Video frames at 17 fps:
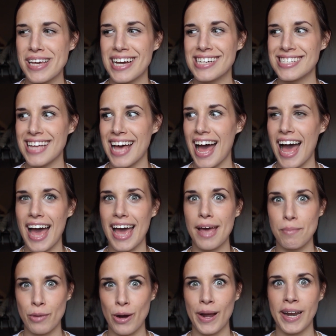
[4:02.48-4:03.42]
because I
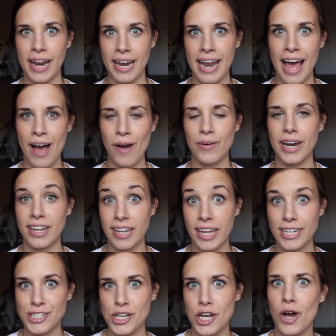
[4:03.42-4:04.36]
am pregnant now and I'd
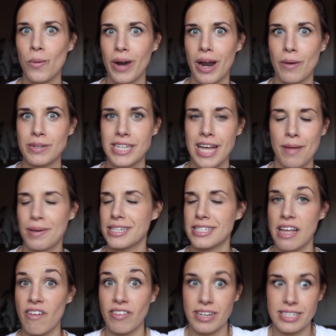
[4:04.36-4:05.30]
like to know what I would tell
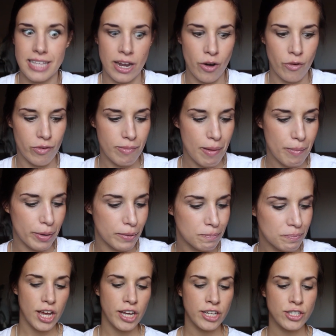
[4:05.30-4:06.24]
myself because I don't
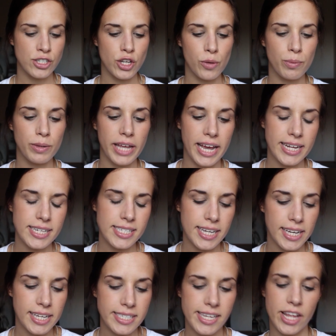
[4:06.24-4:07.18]
remember. Do you plan
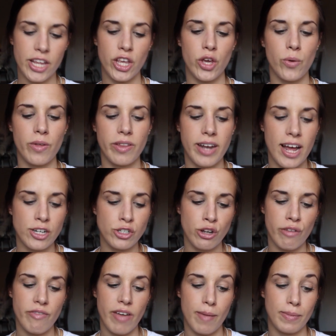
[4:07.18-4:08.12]
to continue with
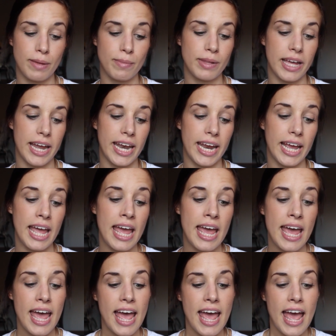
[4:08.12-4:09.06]
natural family planning
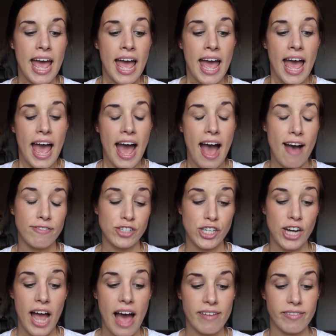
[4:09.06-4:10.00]

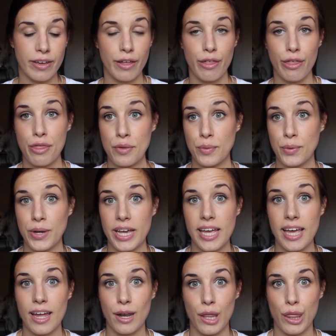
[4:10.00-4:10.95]
after having
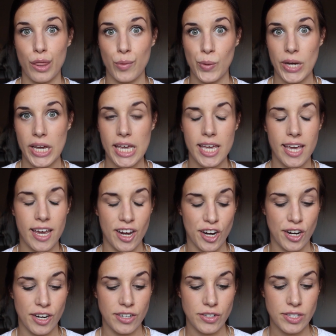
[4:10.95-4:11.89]
three in three
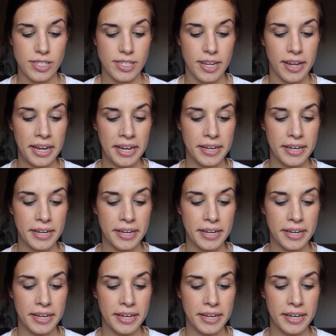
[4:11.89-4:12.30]
years?